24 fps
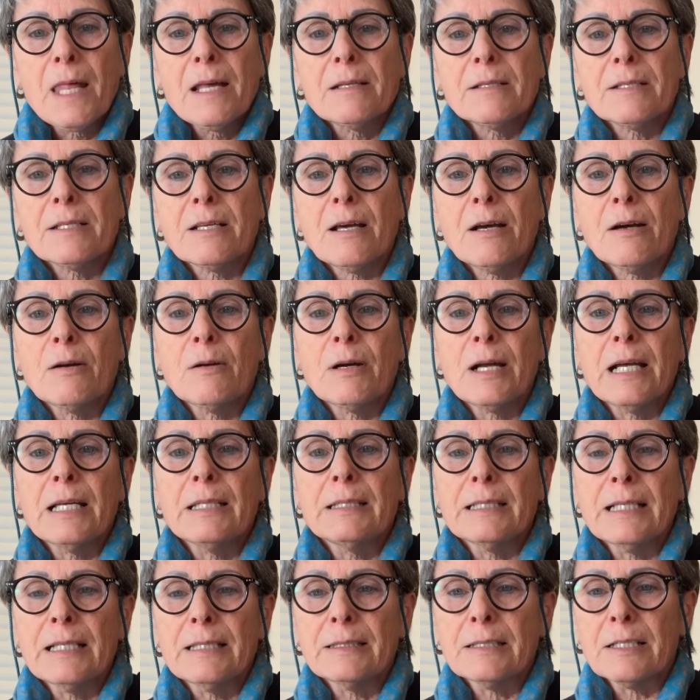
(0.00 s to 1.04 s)
So,
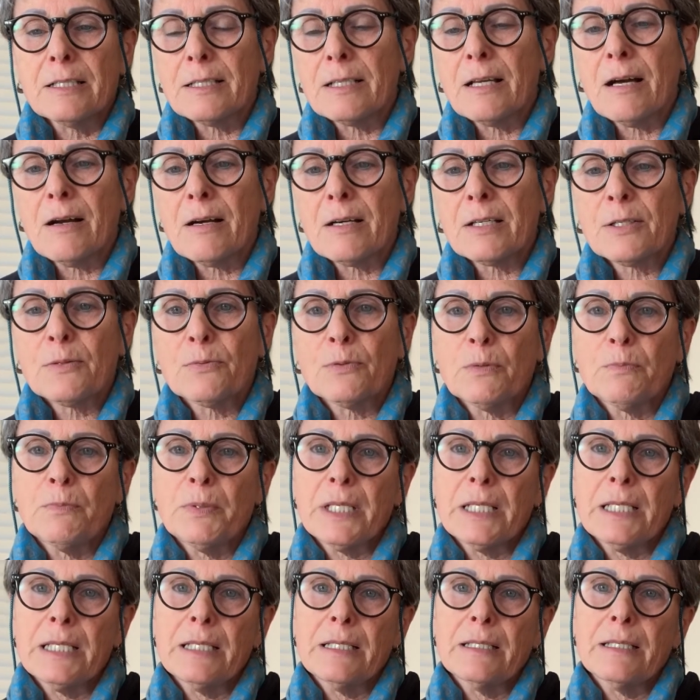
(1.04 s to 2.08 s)
and then the socks will
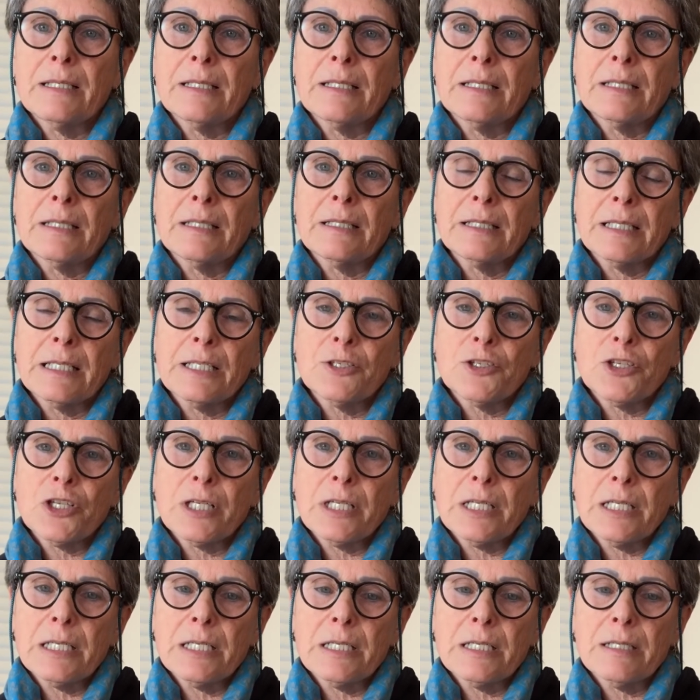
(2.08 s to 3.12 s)
be the
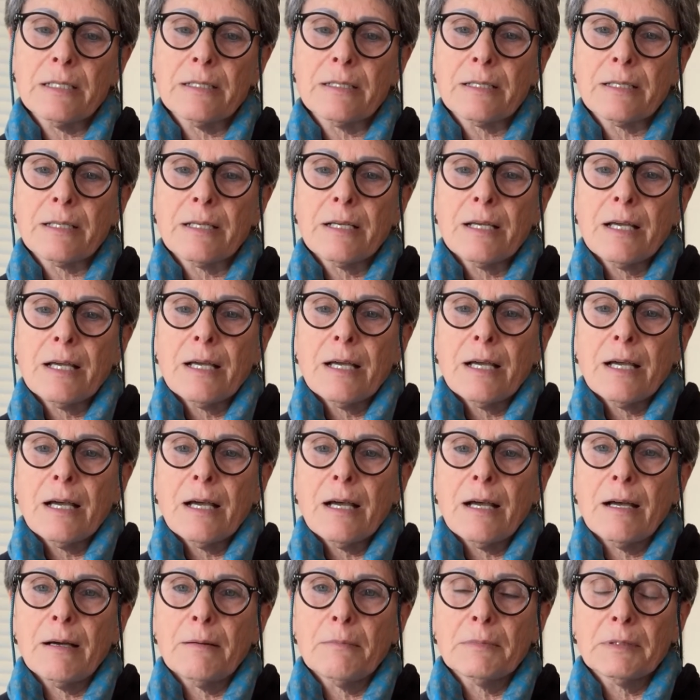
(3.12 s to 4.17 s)
Ninjas,
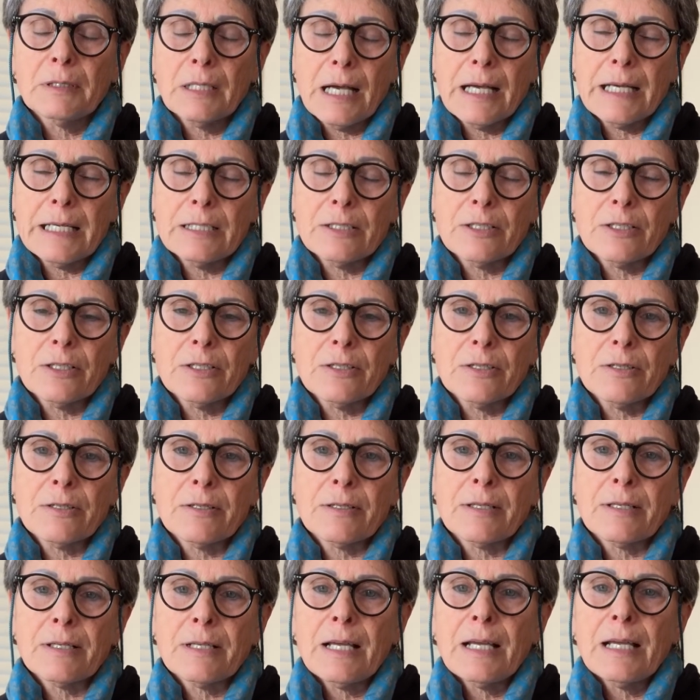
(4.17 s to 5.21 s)

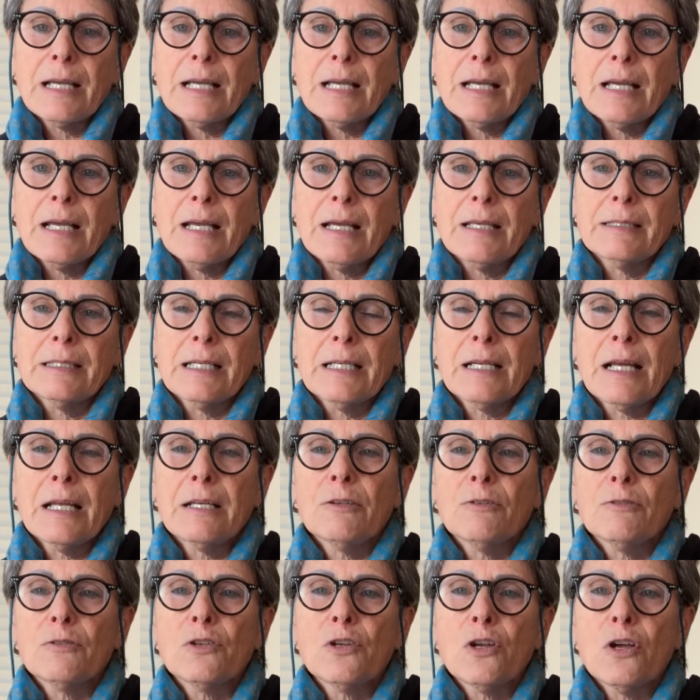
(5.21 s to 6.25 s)
liners. And then I
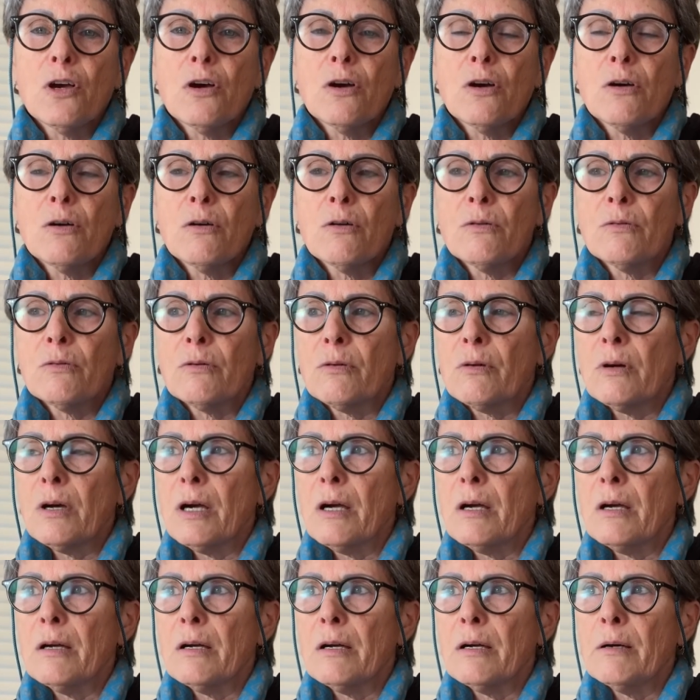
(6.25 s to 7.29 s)
don't know
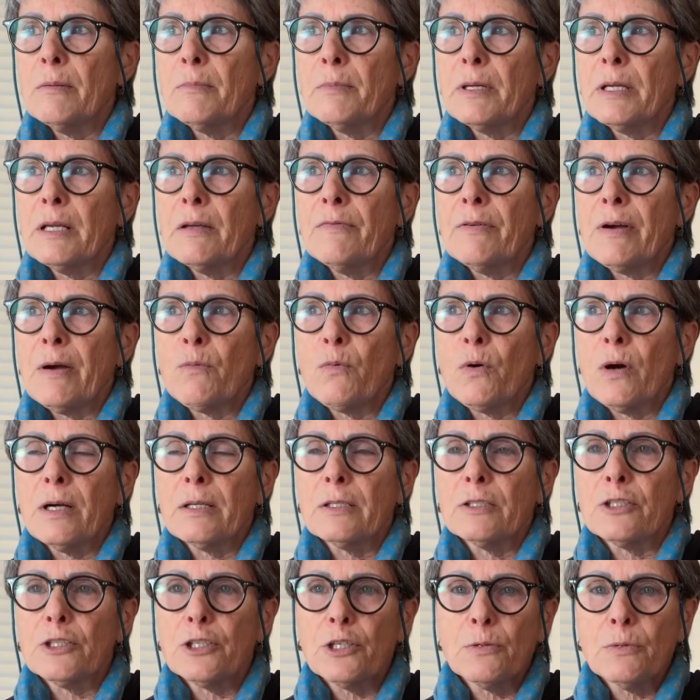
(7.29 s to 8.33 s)
if I
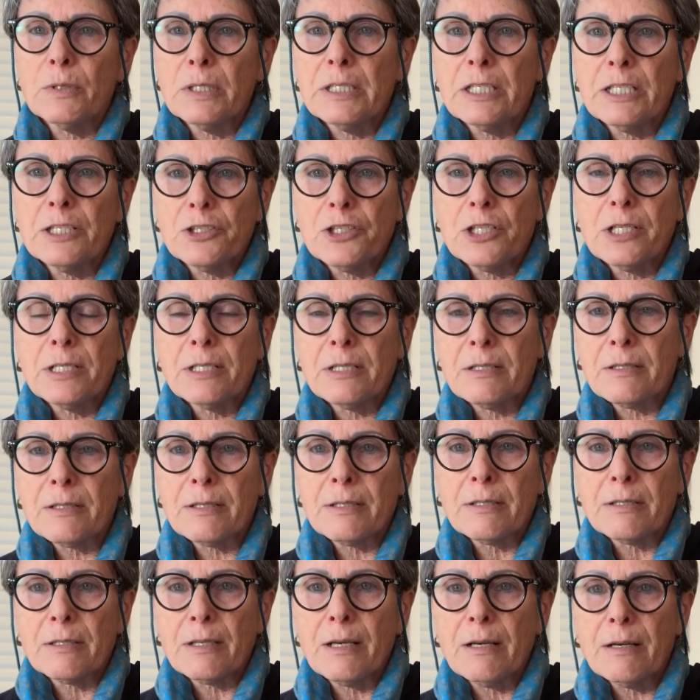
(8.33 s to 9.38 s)
want two
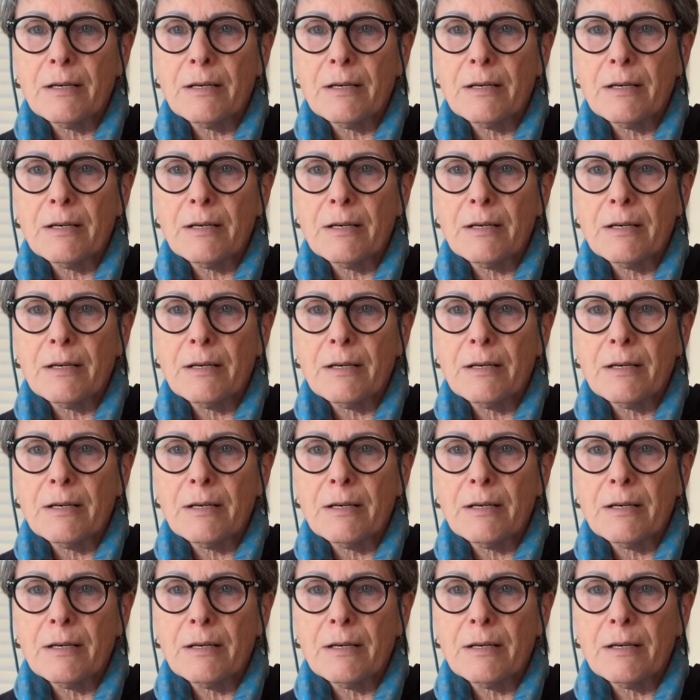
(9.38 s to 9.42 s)
Ninjas